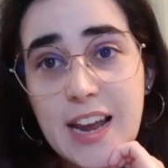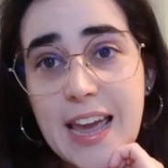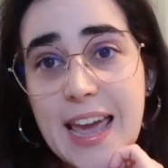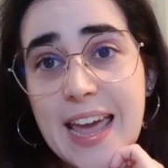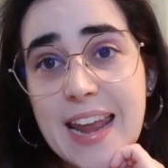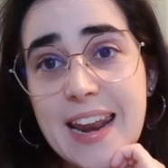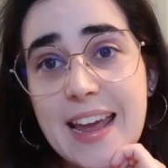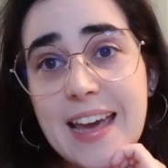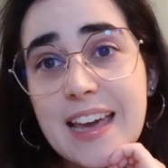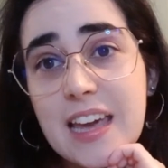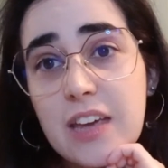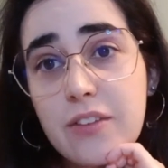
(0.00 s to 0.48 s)

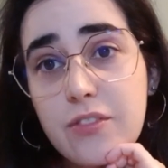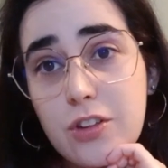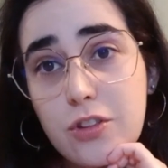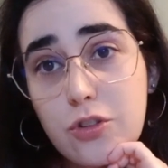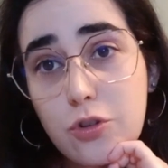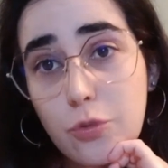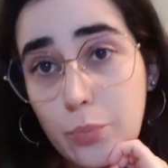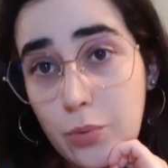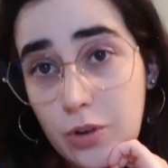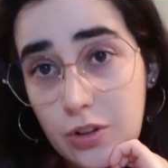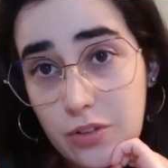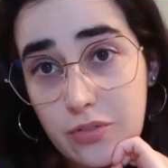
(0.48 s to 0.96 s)
And I gave it
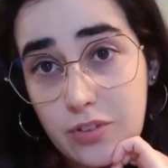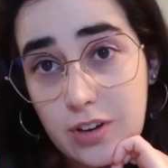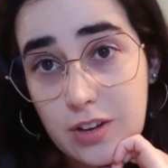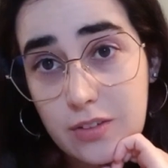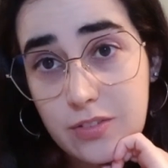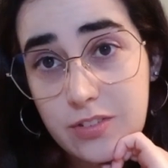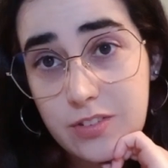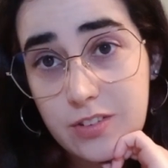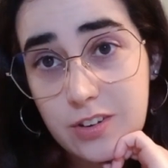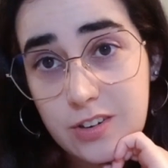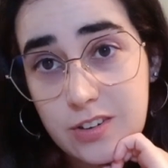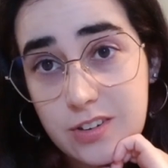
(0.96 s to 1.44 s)
2.5
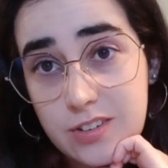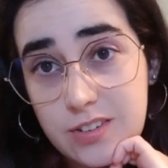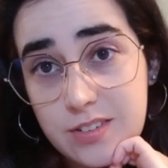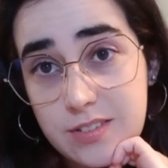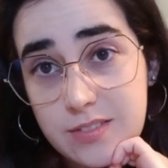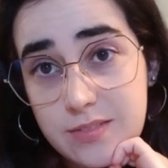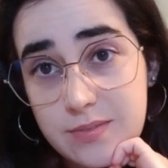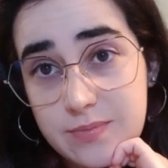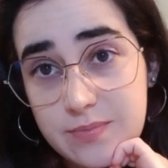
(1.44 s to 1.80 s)
stars.